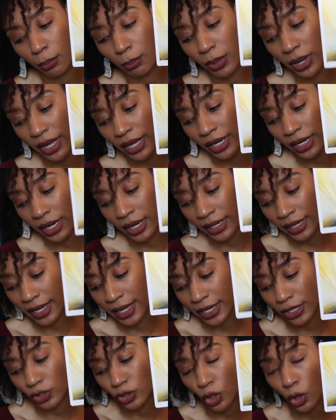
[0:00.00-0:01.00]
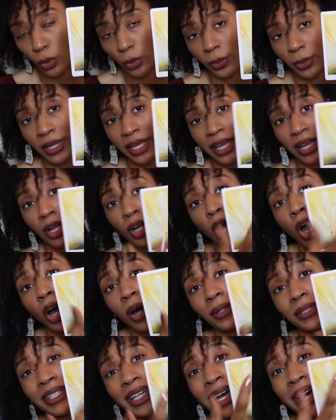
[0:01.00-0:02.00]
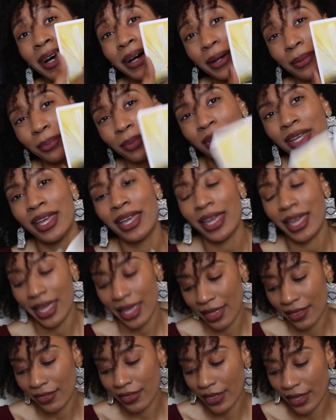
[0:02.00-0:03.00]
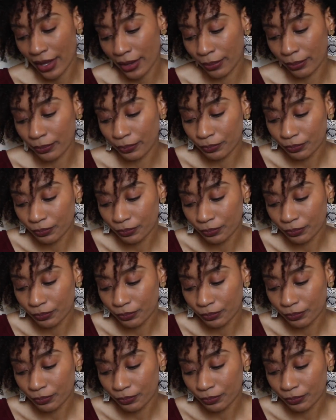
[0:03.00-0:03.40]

But again, don't get caught up in them.